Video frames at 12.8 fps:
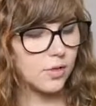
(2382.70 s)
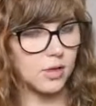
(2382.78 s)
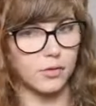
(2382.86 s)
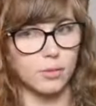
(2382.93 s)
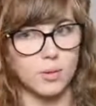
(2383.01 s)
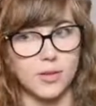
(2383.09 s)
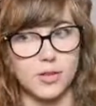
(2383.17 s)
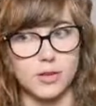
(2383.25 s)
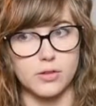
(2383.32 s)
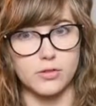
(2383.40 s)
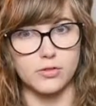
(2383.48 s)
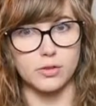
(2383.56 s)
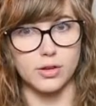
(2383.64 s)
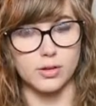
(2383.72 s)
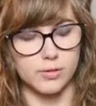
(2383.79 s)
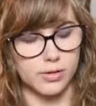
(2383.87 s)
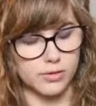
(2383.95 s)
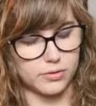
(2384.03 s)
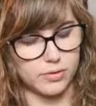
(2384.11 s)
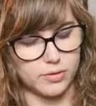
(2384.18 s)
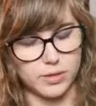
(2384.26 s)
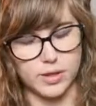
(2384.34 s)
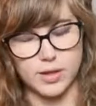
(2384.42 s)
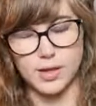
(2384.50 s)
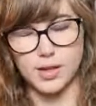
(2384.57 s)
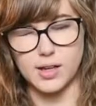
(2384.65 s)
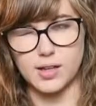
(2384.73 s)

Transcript: worry about the string noise or the